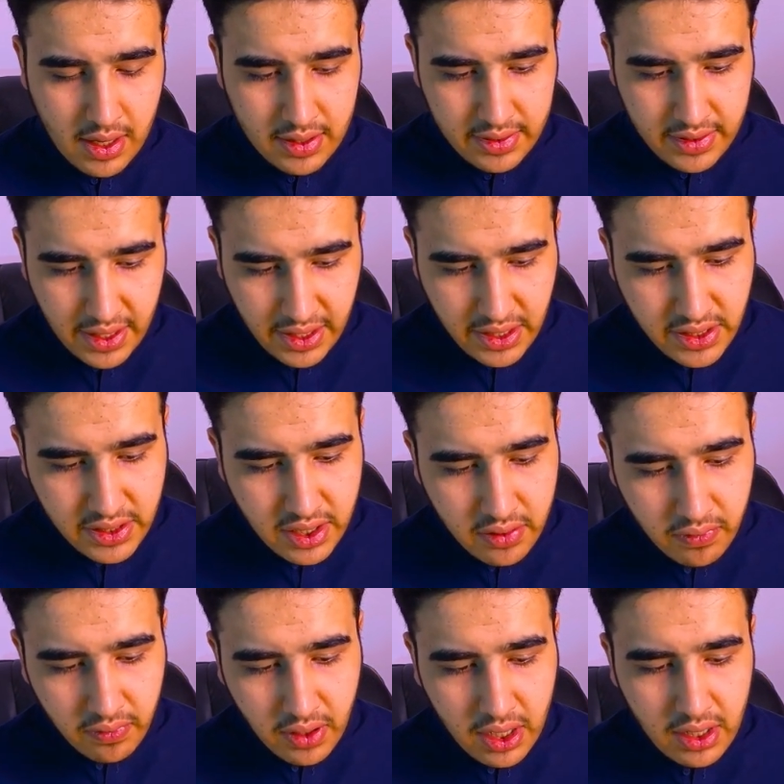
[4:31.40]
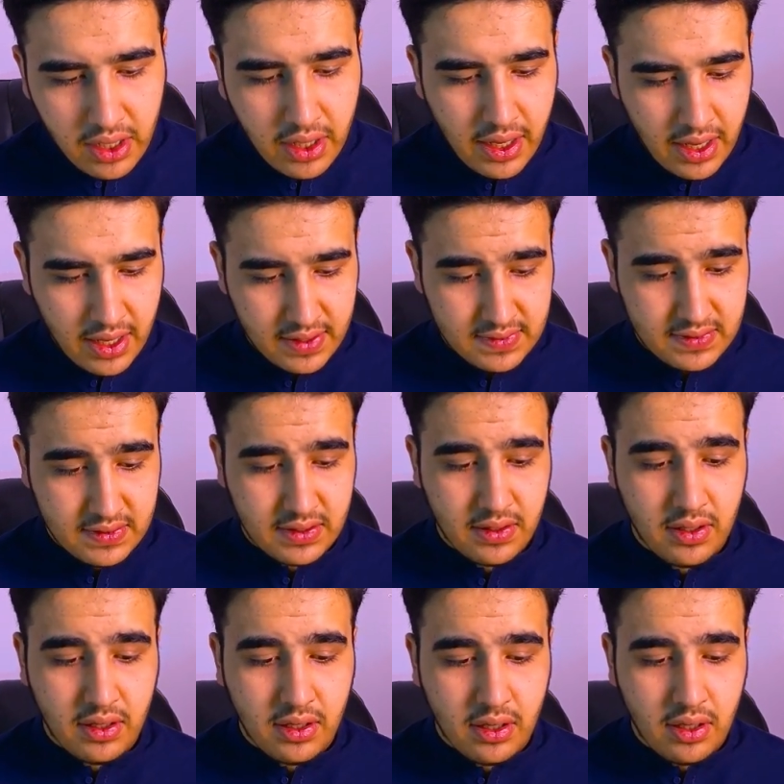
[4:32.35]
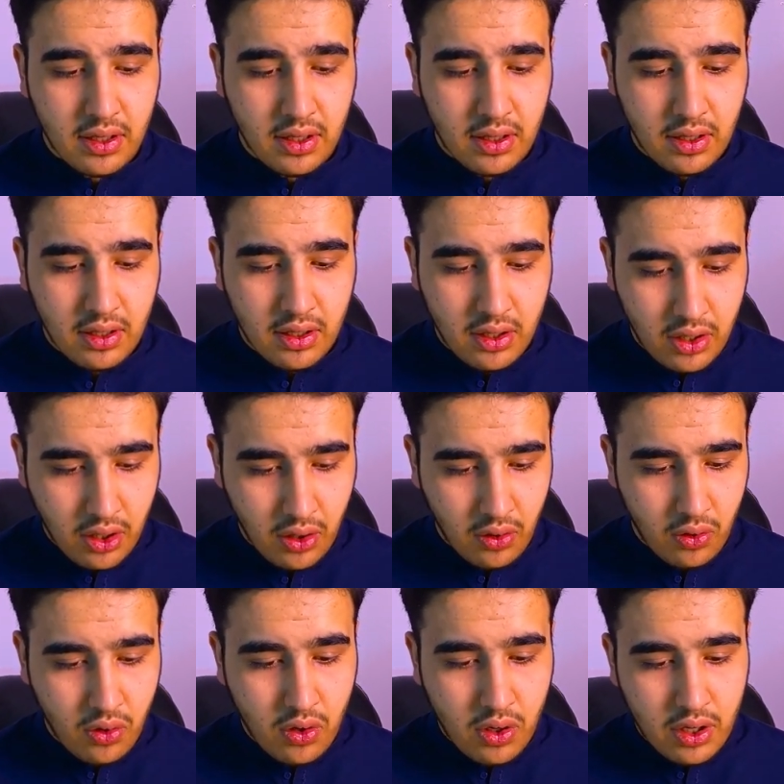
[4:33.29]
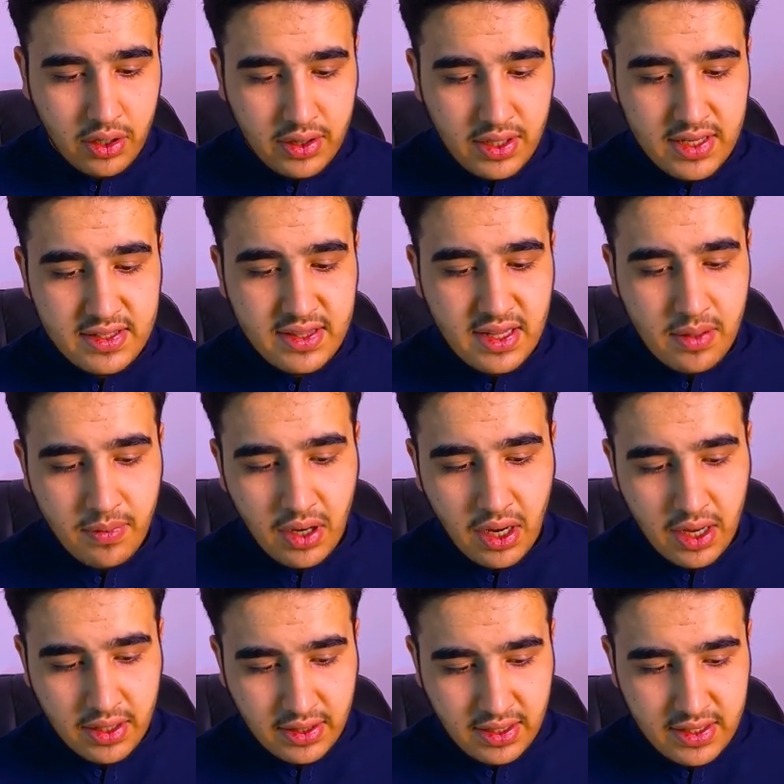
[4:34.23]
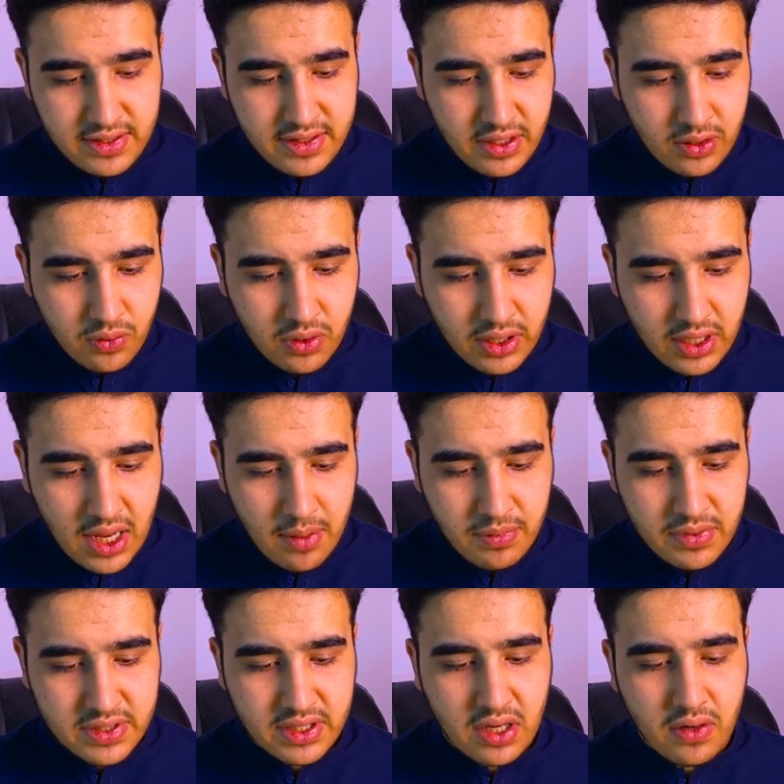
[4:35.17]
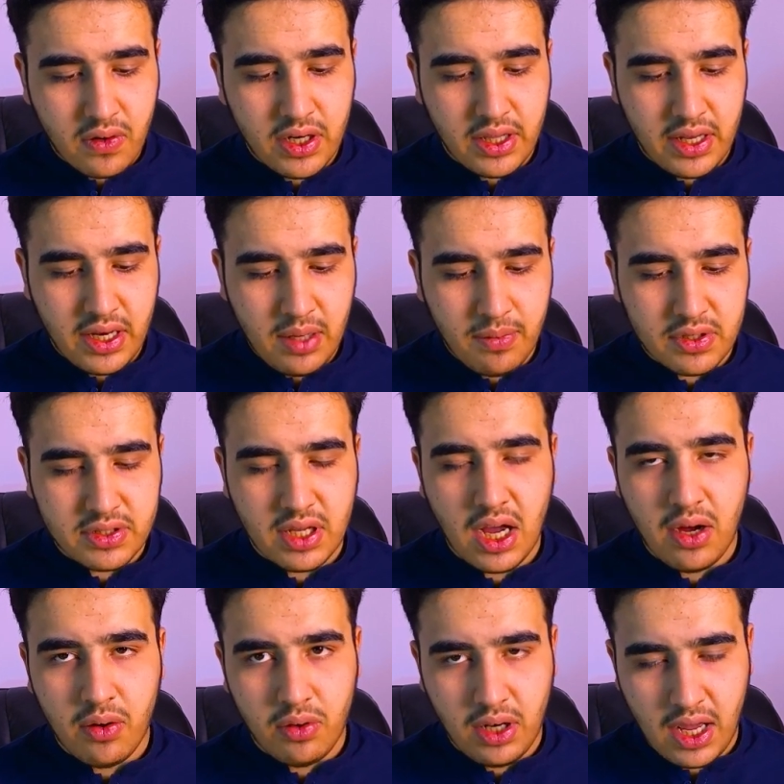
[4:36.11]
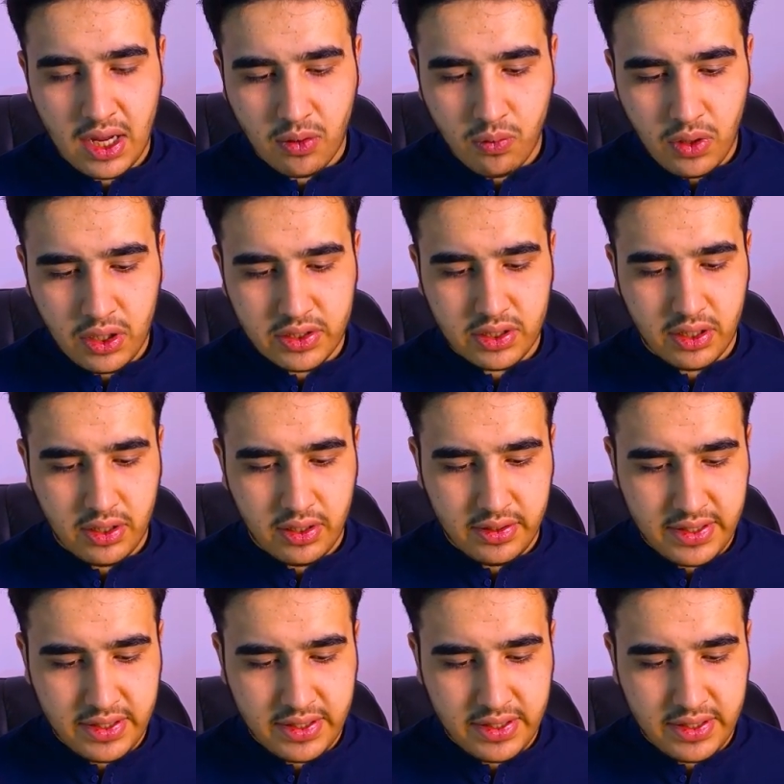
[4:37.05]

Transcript: The interval is this network type discovered the neighbors like what?